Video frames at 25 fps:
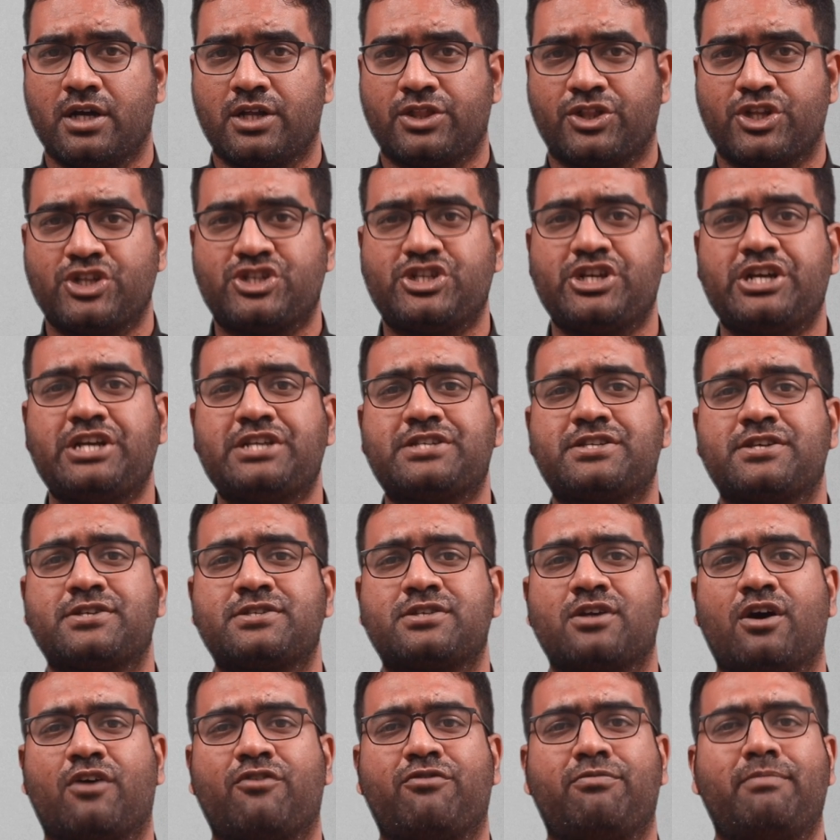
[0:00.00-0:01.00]
The
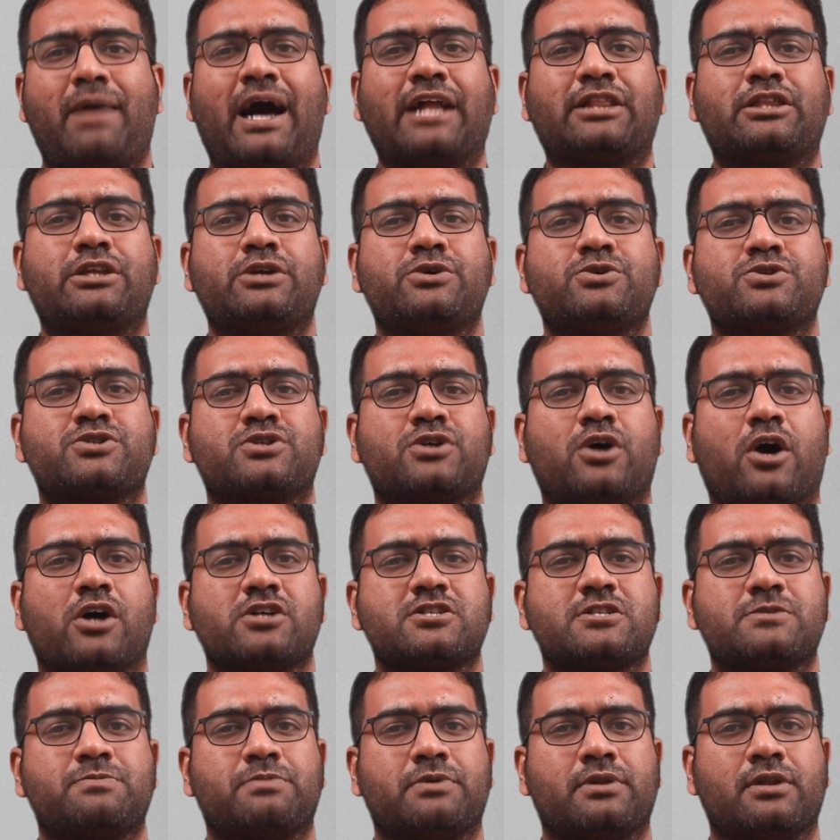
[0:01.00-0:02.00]
Jesus of Matthew's
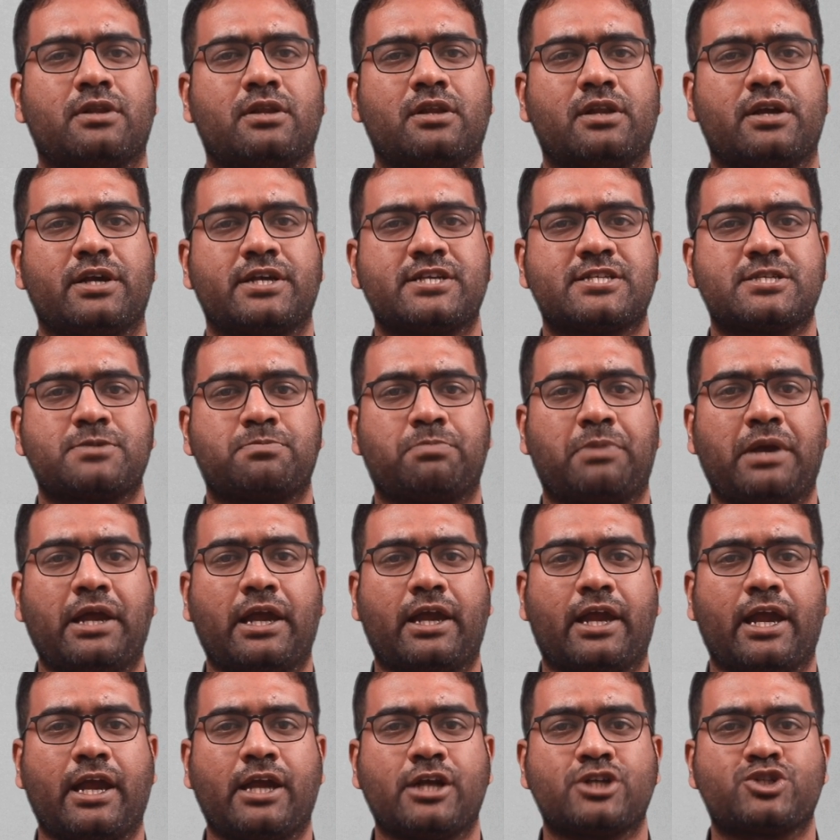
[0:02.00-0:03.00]
Gospel is
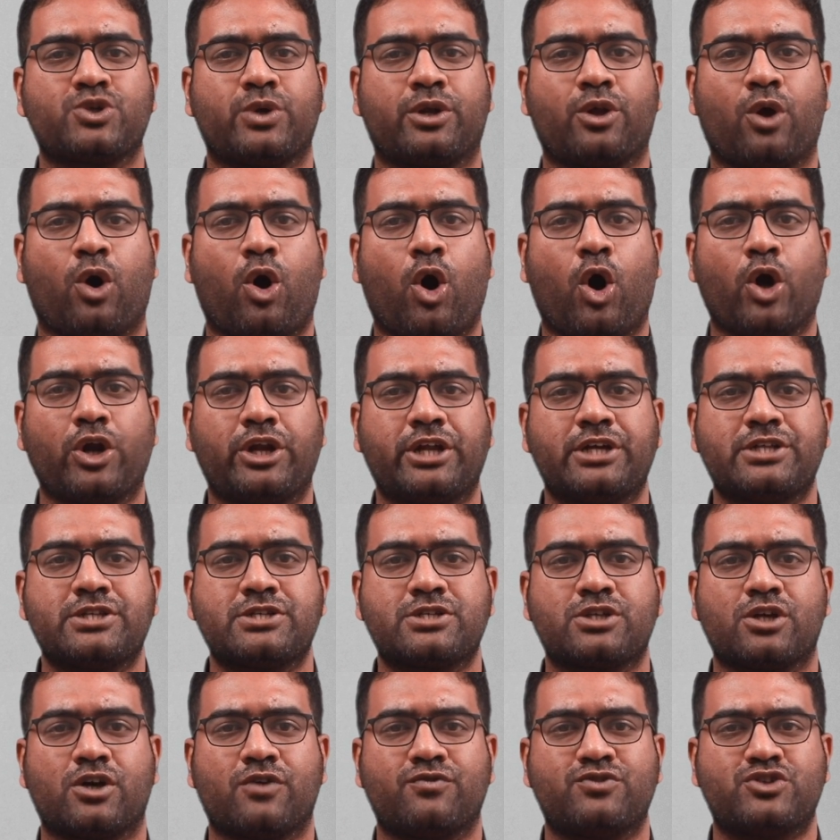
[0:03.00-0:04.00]
speaking to an
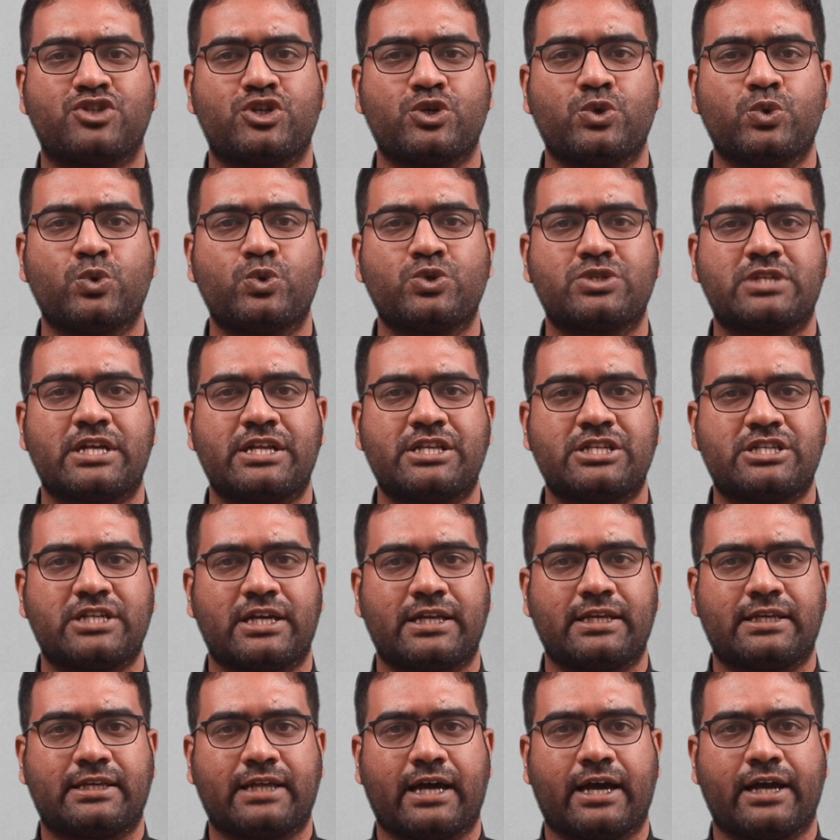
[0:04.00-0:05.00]
audience of Jews and
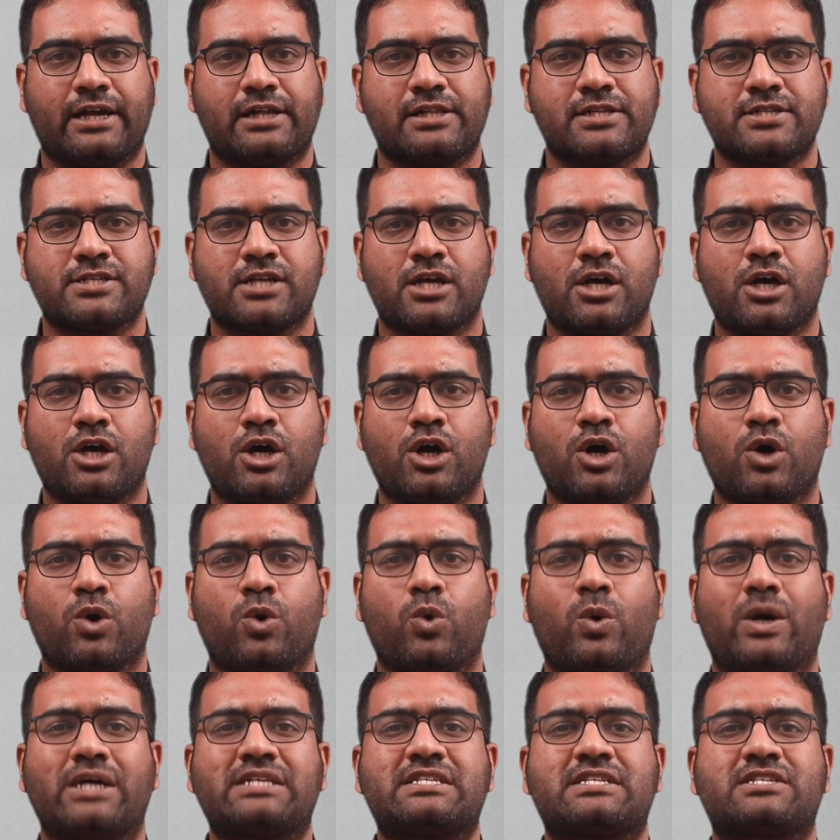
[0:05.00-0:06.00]
Gentiles
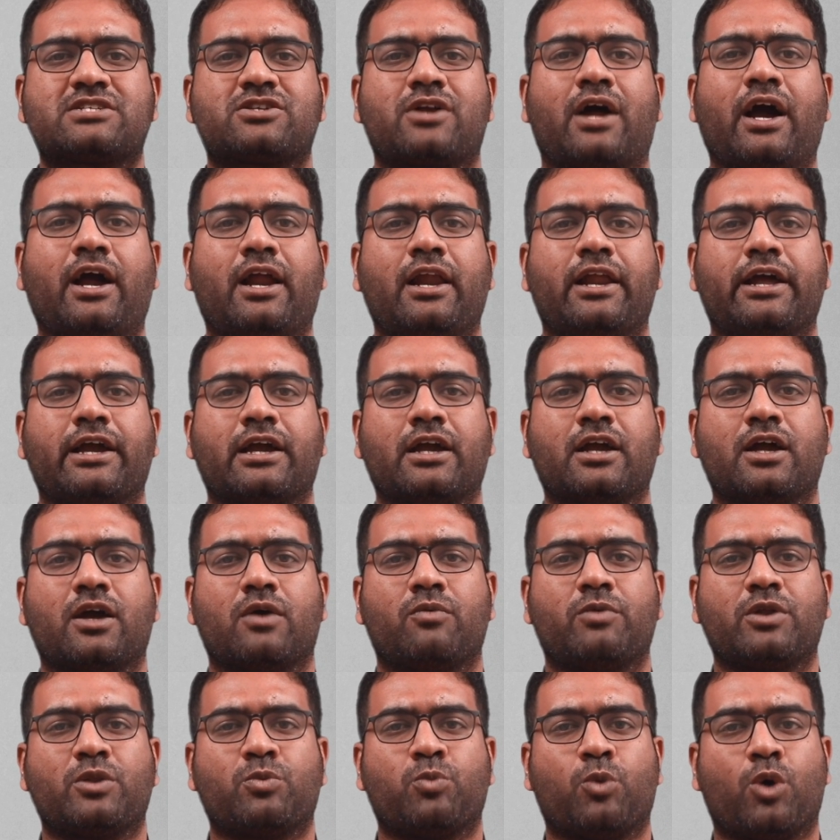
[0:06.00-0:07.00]
who are
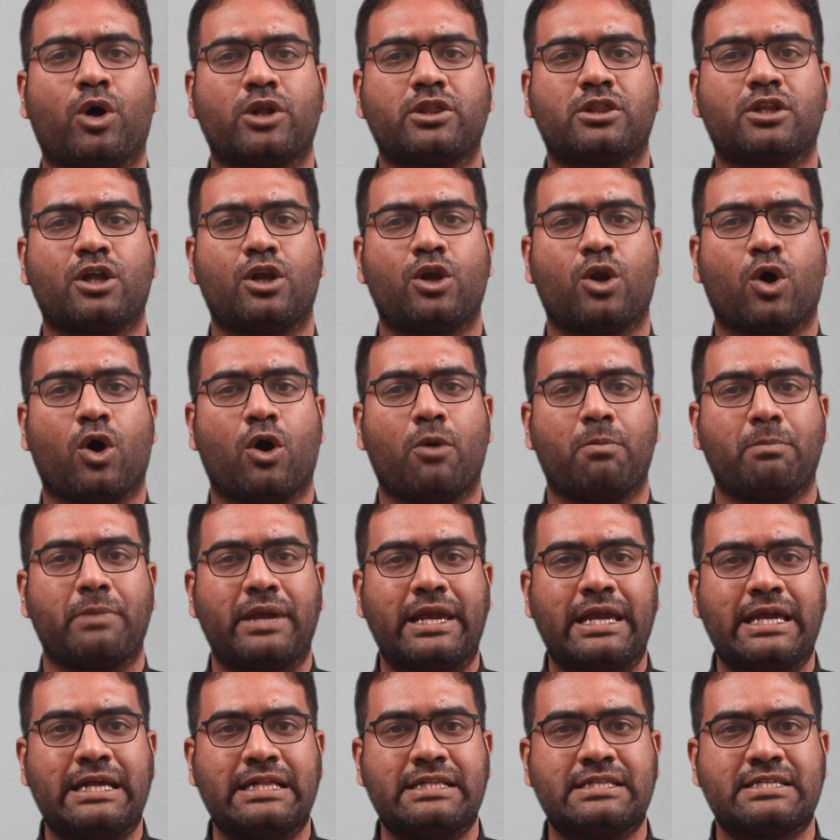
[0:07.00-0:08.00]
struggling with what the law
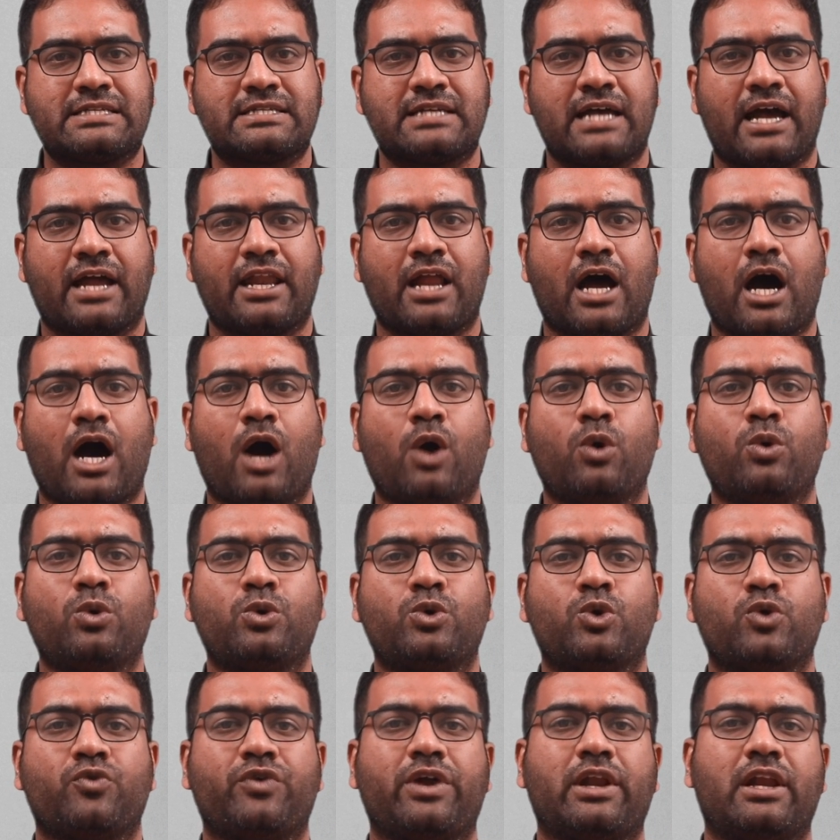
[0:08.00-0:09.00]
means and how
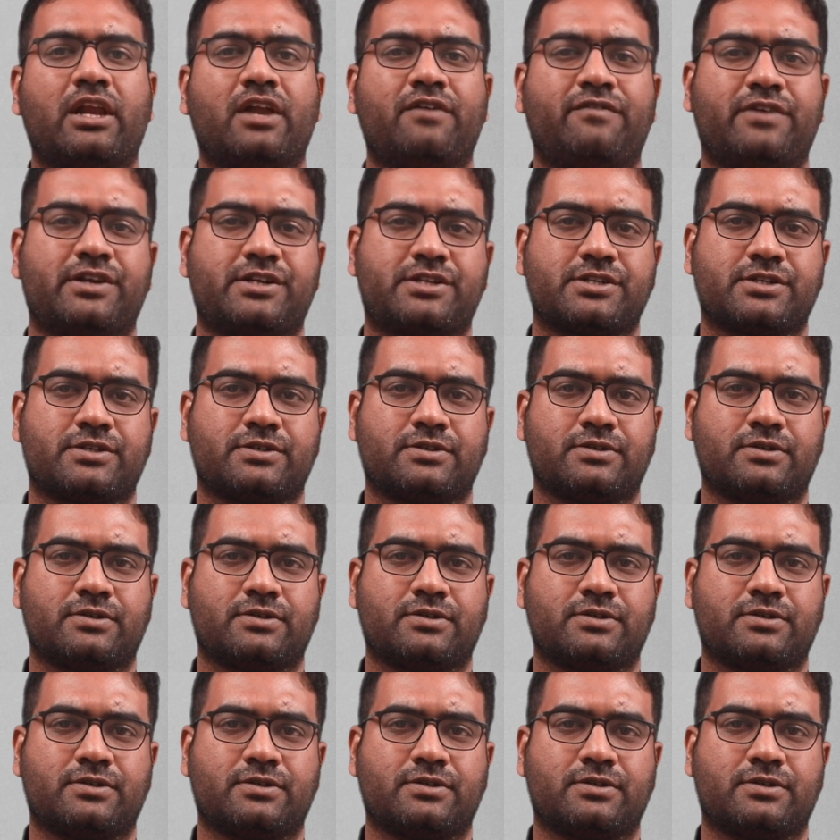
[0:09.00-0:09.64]
do we live it.